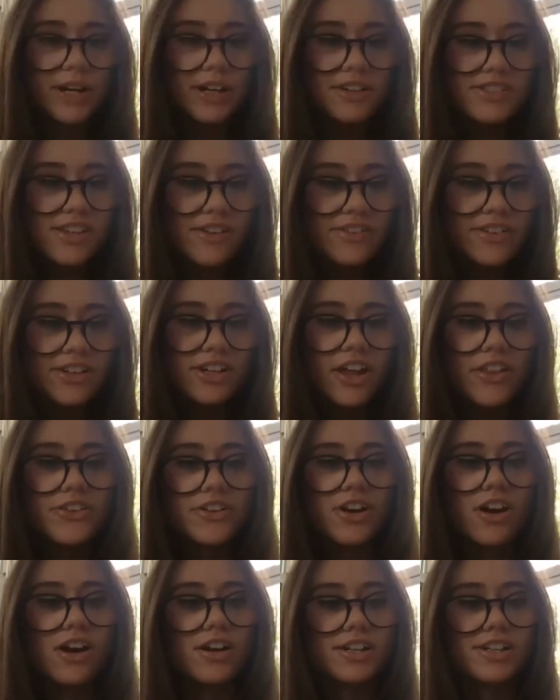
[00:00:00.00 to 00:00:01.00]
also have
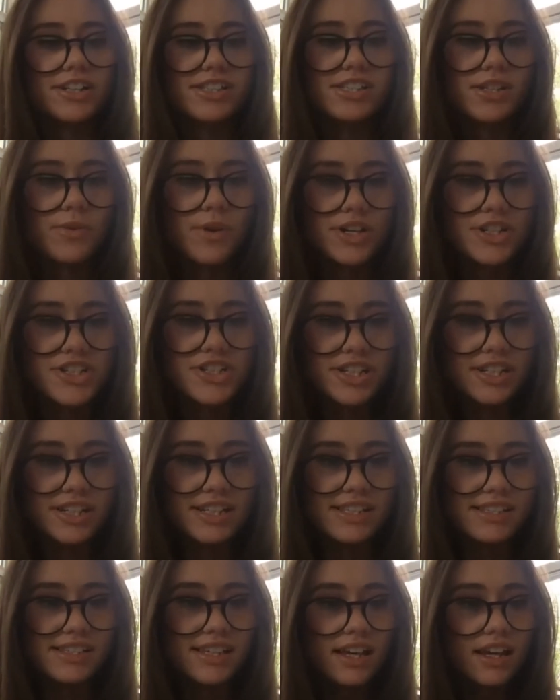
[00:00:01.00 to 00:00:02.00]
another audience question
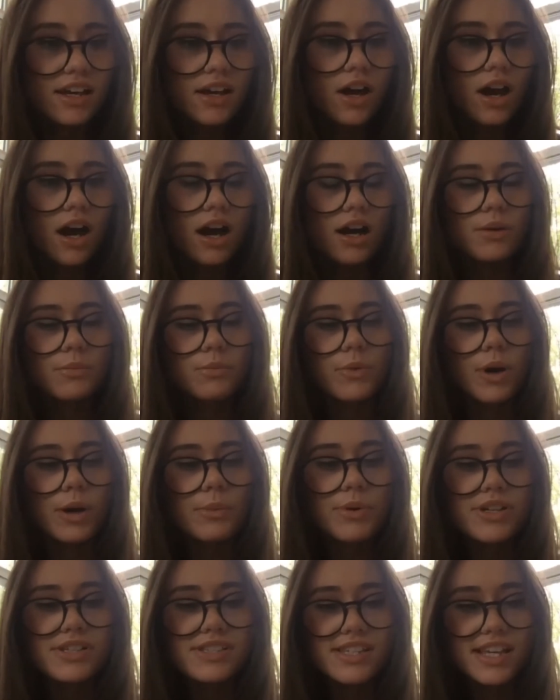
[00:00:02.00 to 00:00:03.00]
is, what
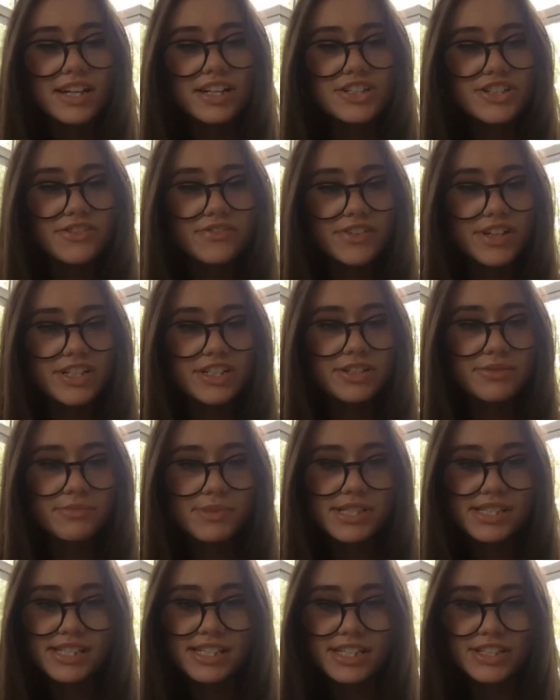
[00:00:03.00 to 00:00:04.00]
percent of
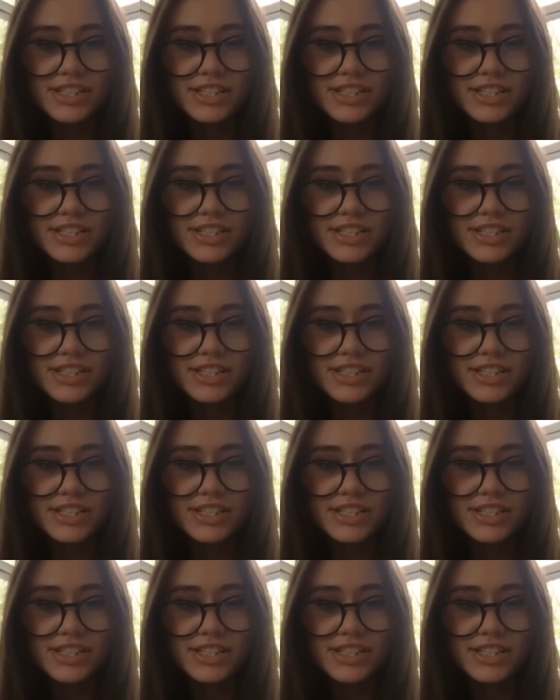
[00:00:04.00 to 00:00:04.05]
intimacy